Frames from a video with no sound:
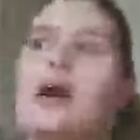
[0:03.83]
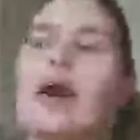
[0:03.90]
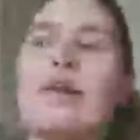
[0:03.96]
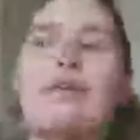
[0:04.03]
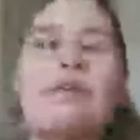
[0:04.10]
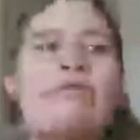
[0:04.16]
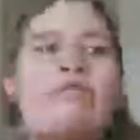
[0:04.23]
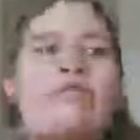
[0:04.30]
I
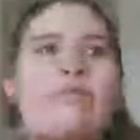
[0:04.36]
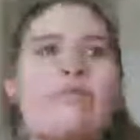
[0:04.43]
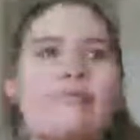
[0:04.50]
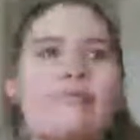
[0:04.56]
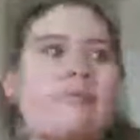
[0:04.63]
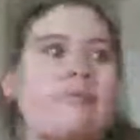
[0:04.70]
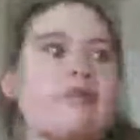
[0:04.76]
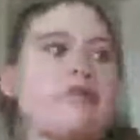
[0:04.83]
don't know if it'll
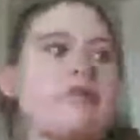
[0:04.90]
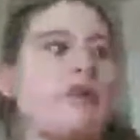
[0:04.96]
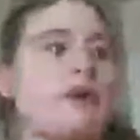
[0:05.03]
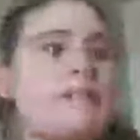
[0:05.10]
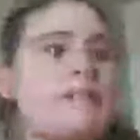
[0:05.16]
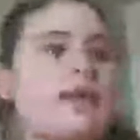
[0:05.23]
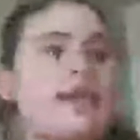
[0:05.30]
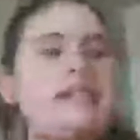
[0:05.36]
be similar or
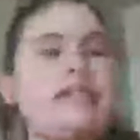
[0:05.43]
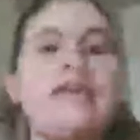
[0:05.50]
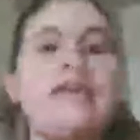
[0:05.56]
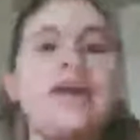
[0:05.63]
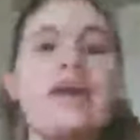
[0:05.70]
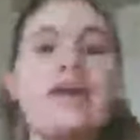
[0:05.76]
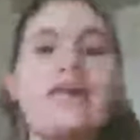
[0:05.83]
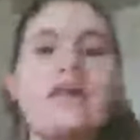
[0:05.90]
not, but I did
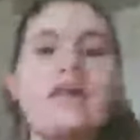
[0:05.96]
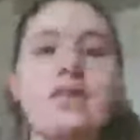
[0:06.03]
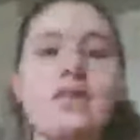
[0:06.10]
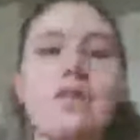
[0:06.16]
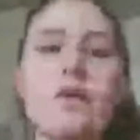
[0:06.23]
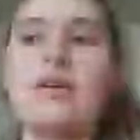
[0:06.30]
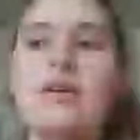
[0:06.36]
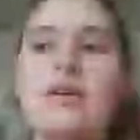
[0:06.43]
a
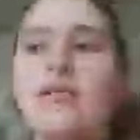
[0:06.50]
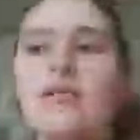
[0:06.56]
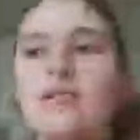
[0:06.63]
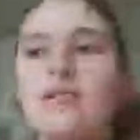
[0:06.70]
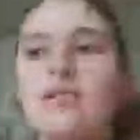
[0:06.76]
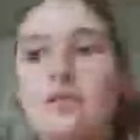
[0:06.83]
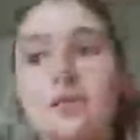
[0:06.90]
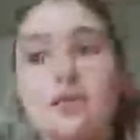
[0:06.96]
video a
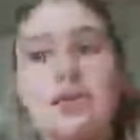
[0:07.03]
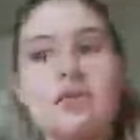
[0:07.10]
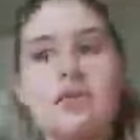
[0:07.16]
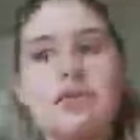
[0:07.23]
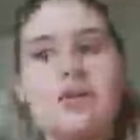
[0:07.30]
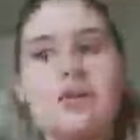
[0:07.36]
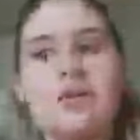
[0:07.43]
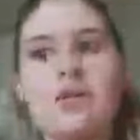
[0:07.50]
few years
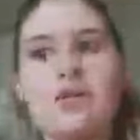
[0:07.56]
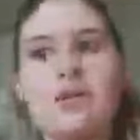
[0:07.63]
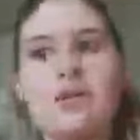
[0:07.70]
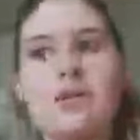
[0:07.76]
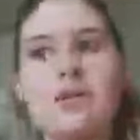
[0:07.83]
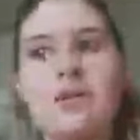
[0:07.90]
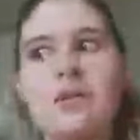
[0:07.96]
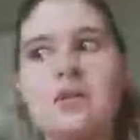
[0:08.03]
ago, I think
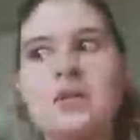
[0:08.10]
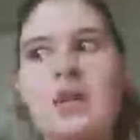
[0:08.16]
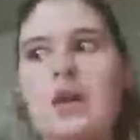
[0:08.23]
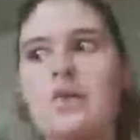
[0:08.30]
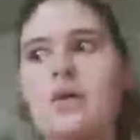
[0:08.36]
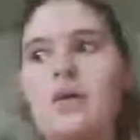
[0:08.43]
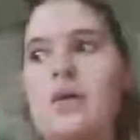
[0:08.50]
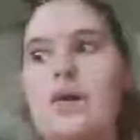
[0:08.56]
it was
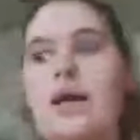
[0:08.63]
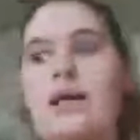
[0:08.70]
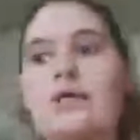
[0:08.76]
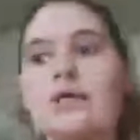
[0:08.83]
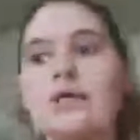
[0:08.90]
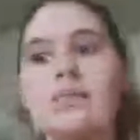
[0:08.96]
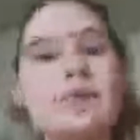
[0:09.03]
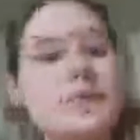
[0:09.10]
now, about
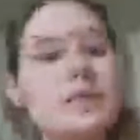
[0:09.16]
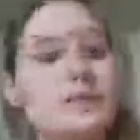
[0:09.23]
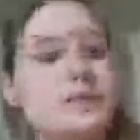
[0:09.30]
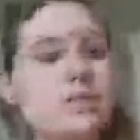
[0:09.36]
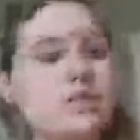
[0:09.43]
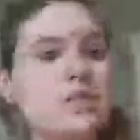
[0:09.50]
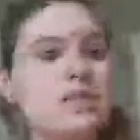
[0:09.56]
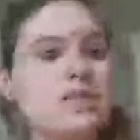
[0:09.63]
space
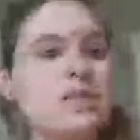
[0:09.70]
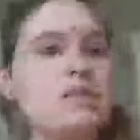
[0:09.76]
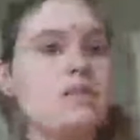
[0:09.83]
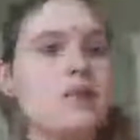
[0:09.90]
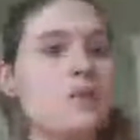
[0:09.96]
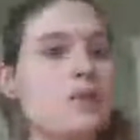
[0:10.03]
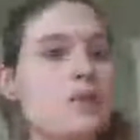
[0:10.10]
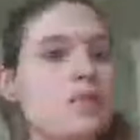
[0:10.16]
witches
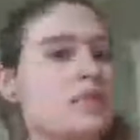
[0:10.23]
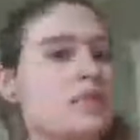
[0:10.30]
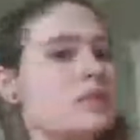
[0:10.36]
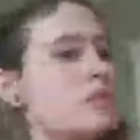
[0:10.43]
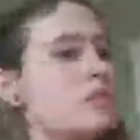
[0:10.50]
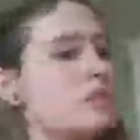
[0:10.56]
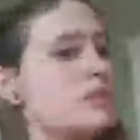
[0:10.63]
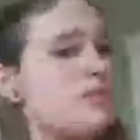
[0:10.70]
and what they
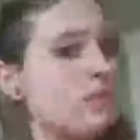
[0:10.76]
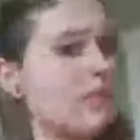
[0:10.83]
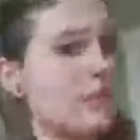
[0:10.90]
specifically